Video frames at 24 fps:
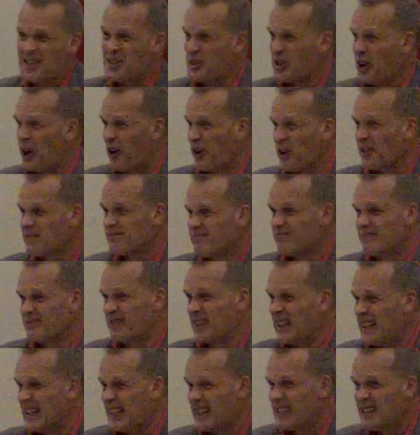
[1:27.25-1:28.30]
It's not,
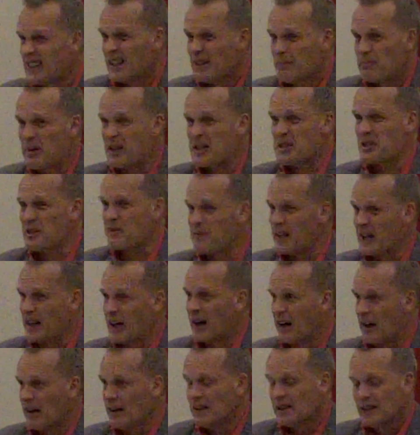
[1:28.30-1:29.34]
really. Bits of
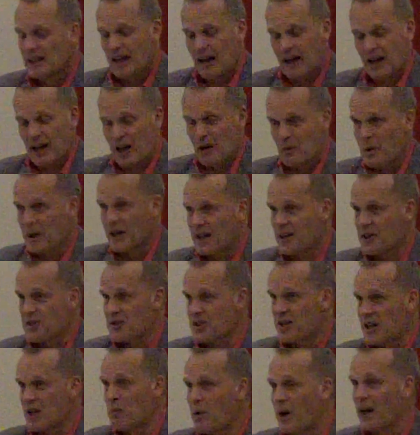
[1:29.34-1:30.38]
it are, and we're going to
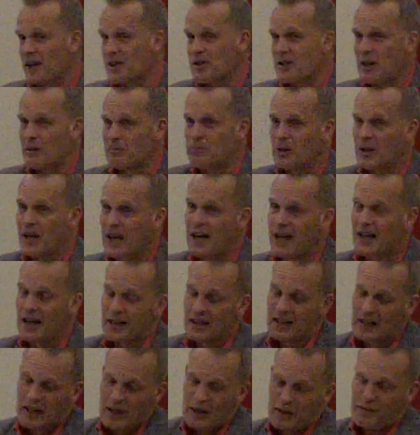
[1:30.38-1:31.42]
see one example
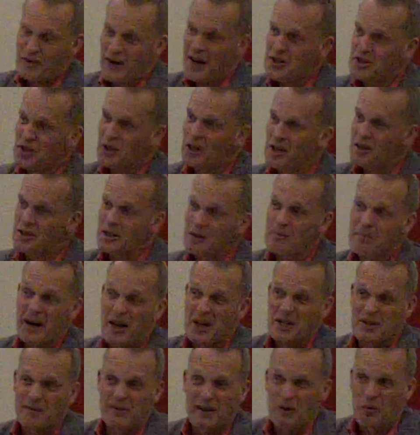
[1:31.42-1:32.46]
here. Franschhoek is
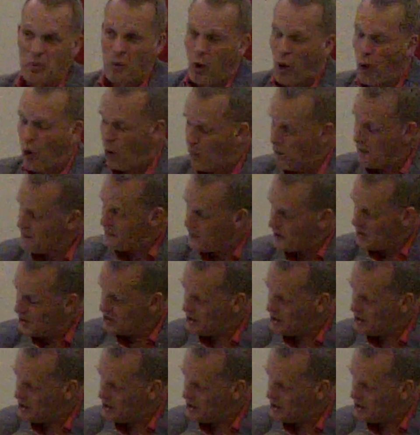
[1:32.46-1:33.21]
comparatively warm, and